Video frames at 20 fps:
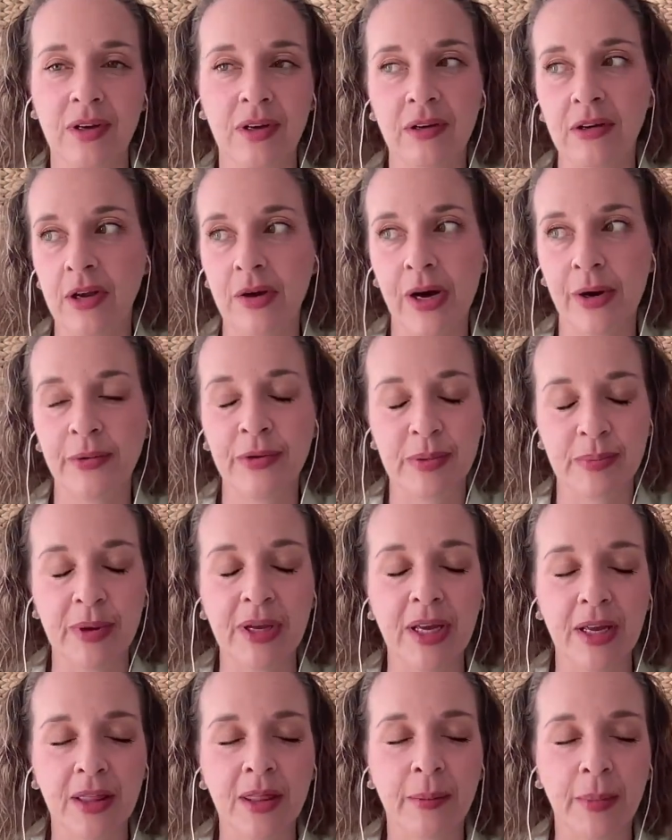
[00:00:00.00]
No, I was
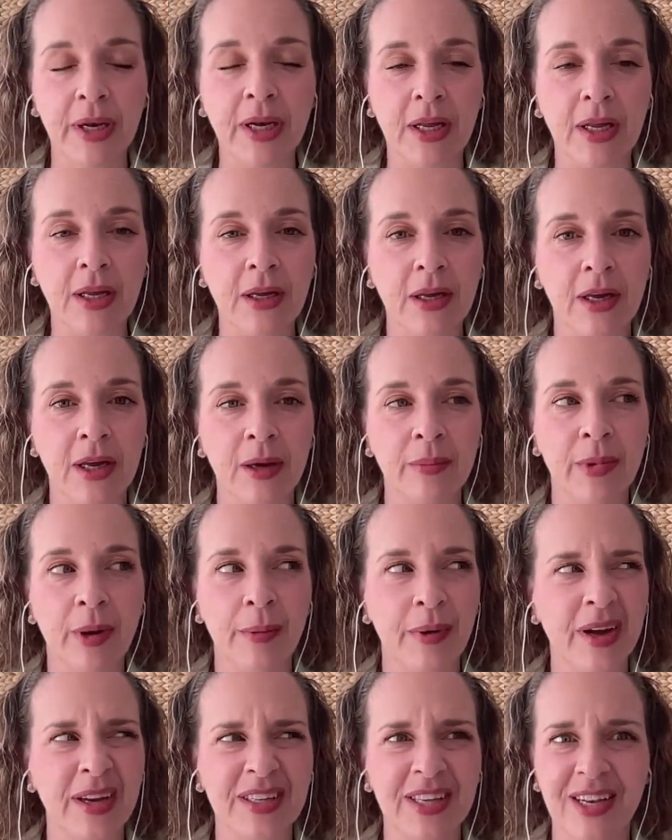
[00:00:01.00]
making the money, but
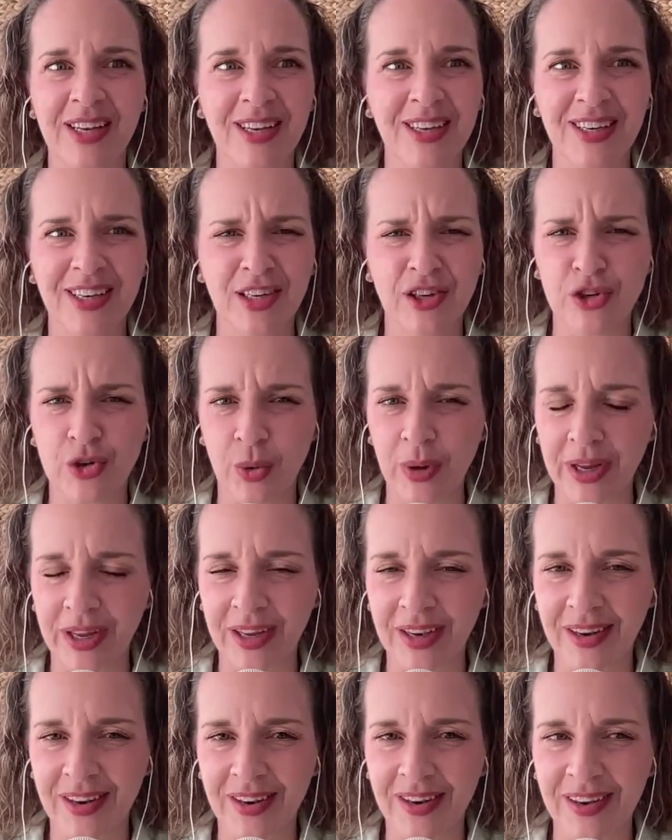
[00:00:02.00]
because I didn't enjoy it.